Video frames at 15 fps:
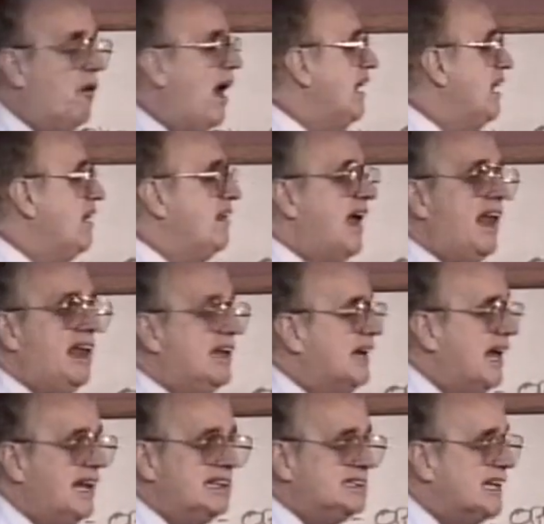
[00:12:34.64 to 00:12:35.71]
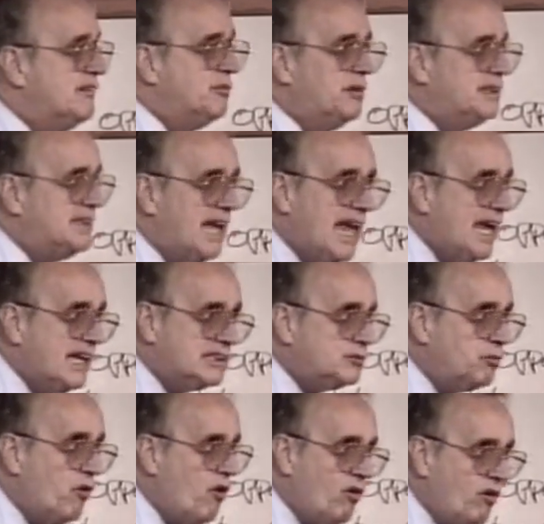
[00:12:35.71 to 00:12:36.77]
And he, and he, and he said, What the
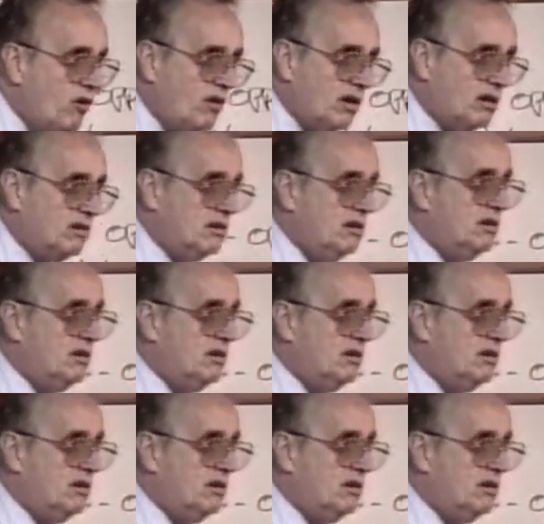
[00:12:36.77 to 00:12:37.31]
heck's wrong?